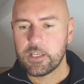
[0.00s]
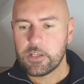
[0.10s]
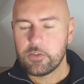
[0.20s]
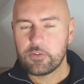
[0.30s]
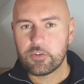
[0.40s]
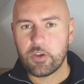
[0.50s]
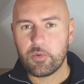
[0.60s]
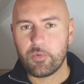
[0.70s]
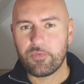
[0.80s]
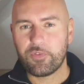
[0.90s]

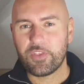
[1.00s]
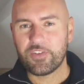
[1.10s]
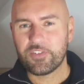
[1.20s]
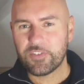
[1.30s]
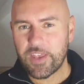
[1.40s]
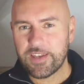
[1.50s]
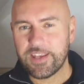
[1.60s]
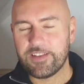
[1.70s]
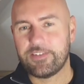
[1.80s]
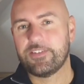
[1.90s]
So for the scent
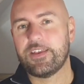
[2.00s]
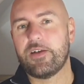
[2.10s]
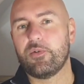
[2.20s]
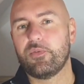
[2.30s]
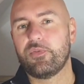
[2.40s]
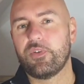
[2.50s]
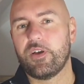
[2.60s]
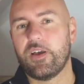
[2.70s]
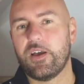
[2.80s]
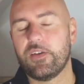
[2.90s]
itself,
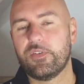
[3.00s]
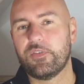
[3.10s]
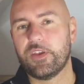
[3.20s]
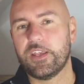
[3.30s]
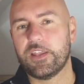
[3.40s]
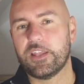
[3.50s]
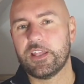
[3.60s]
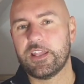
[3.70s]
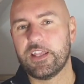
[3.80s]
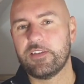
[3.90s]
I think
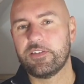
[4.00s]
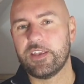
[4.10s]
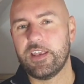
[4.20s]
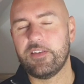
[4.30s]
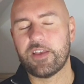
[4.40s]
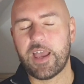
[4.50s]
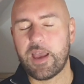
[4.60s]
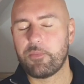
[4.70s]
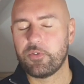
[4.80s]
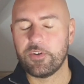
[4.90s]
that this is
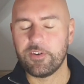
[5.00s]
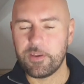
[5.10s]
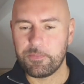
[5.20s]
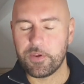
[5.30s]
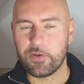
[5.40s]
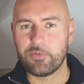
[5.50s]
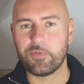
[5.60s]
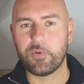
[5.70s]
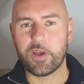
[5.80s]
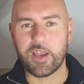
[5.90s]
absolutely
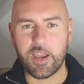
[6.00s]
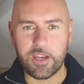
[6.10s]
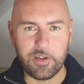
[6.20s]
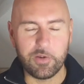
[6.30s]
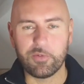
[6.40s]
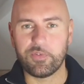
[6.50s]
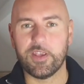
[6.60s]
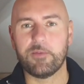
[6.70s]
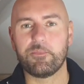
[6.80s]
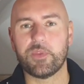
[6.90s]
beautiful. I love
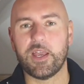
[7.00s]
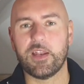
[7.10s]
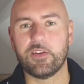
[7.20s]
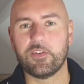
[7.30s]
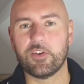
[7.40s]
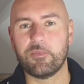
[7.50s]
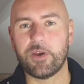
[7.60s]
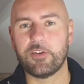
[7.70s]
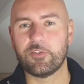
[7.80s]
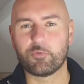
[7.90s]
it, and
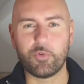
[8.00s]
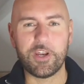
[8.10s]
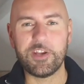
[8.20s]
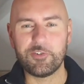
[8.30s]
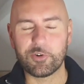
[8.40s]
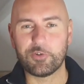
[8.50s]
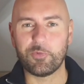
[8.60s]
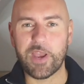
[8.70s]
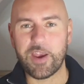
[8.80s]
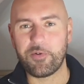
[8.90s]
I just really enjoyed
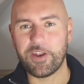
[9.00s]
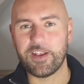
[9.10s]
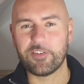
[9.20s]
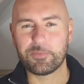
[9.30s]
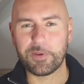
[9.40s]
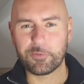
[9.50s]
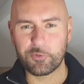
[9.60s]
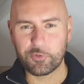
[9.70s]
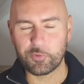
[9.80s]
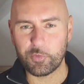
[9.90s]
wearing it. It smells
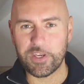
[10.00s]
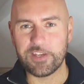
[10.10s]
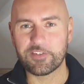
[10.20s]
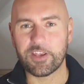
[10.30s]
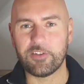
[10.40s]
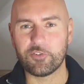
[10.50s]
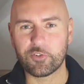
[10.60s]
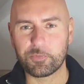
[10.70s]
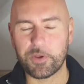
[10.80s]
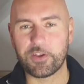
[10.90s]
sweet and
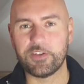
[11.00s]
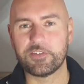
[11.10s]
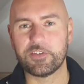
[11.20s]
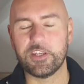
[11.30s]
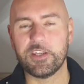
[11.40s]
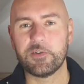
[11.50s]
spicy.